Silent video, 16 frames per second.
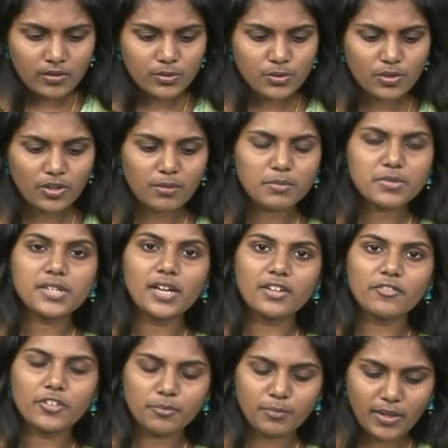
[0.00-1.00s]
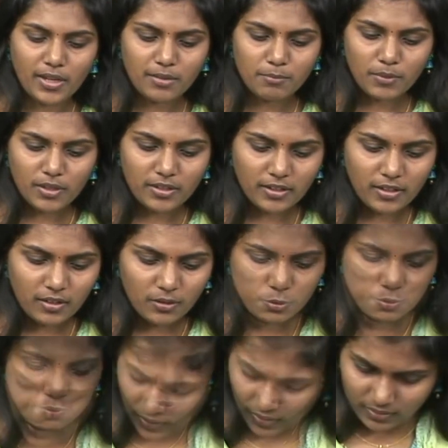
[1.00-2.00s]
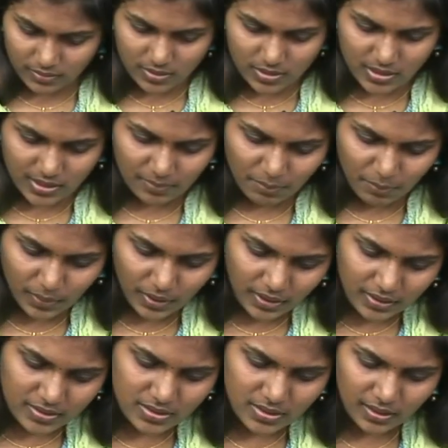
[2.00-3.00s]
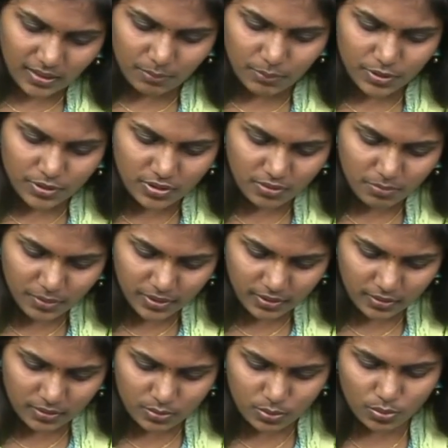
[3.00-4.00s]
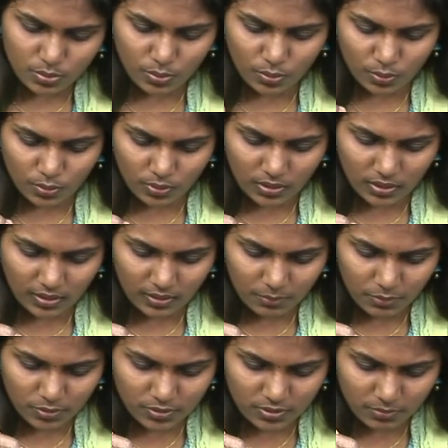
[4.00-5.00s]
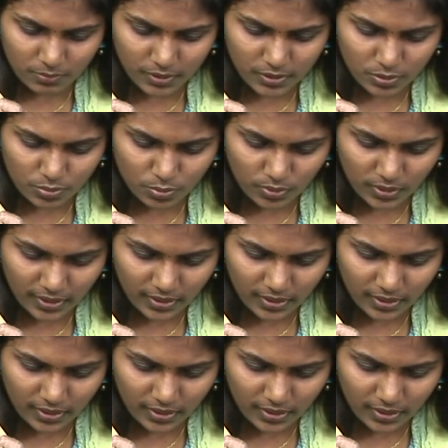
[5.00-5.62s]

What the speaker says: So I'm done with my amla now, and some mud has come into the middle. So I'm using my tool